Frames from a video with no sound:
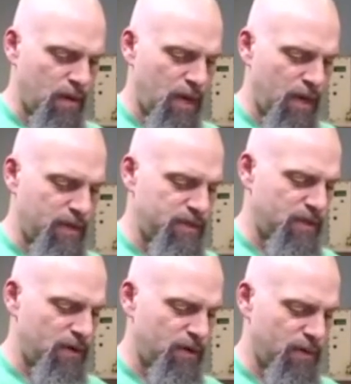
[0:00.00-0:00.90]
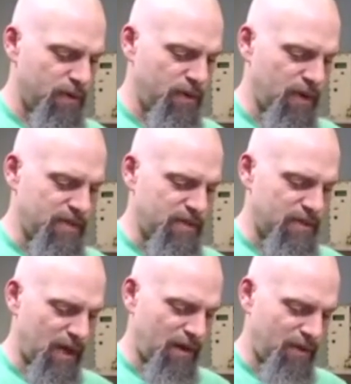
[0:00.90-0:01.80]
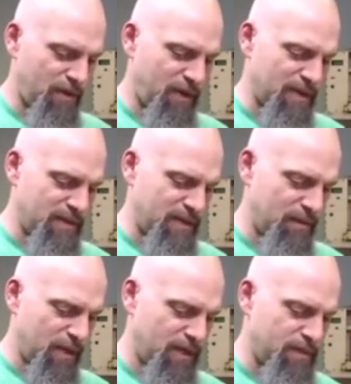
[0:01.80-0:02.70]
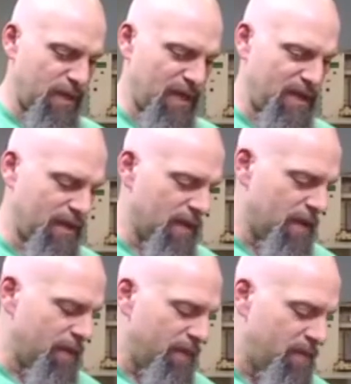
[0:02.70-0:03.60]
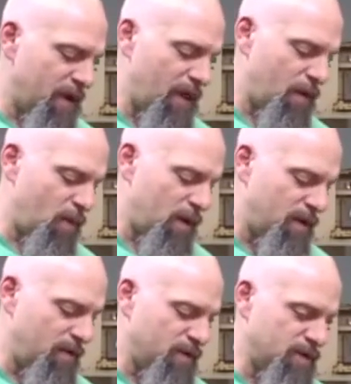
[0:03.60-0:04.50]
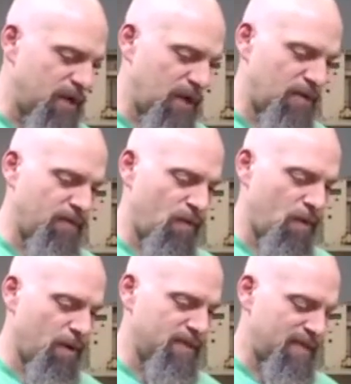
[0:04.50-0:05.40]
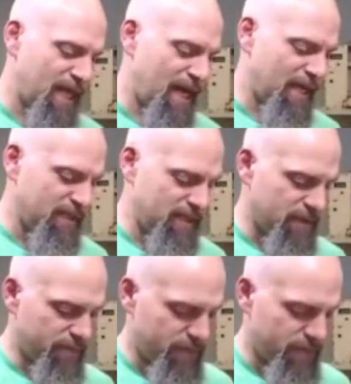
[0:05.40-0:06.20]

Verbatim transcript: Uh, so you can, I don't, you can't see it, but it's bendy. But all I wanted to do was check it for size.